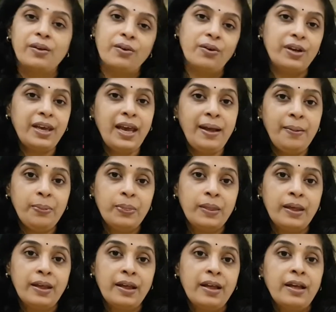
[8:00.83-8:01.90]
Okay,
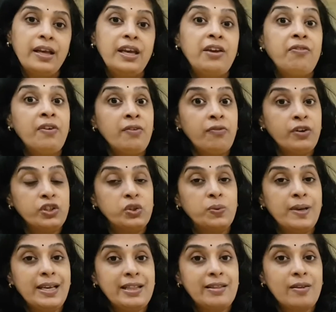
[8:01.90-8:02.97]
even for
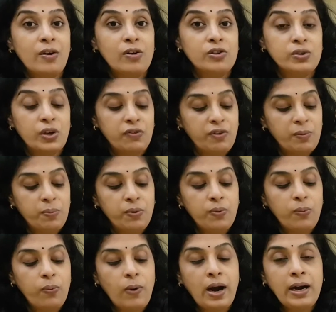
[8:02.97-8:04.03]
sweets also, if you put
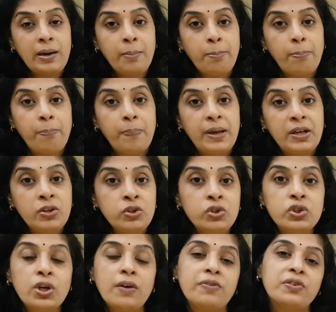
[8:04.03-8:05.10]
one
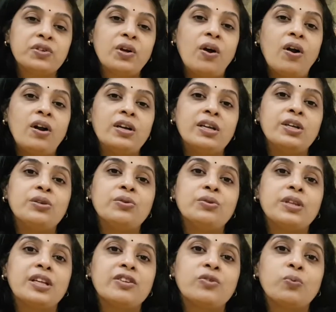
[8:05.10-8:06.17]
pinch of salt into
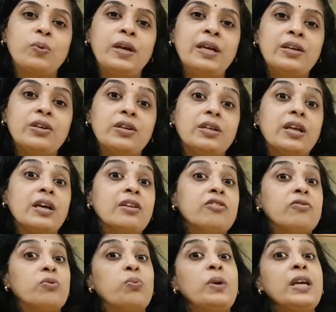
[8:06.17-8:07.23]
that sweet, the
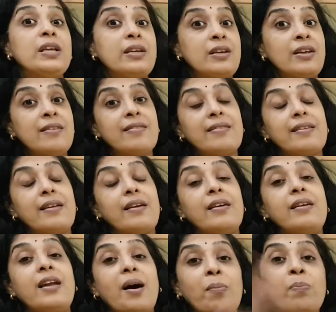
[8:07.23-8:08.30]
sweetness
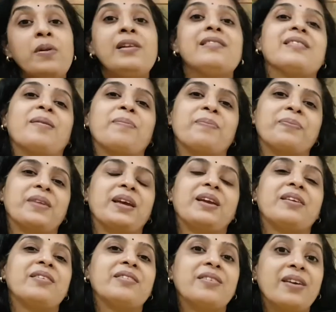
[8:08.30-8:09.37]
doubles up. It
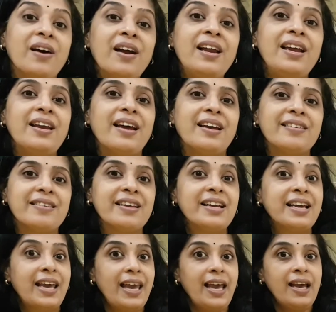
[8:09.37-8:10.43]
is really nice. In
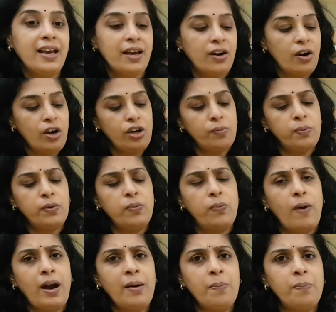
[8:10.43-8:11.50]
cake and all, you put
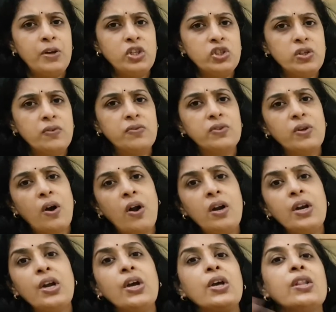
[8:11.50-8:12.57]
one pinch of salt,
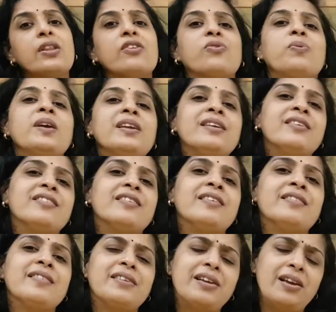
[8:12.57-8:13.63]
the sweetness
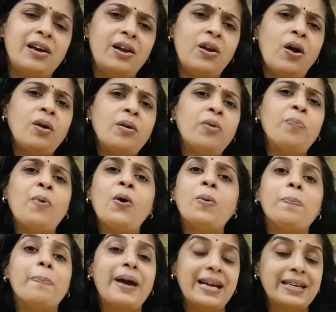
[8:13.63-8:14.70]
is a lot more
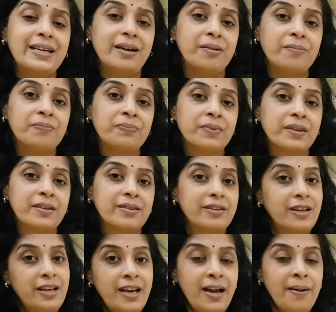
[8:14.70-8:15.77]
better.
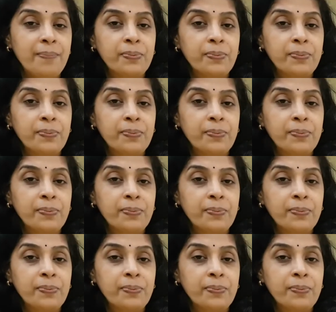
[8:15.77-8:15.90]
Seriya?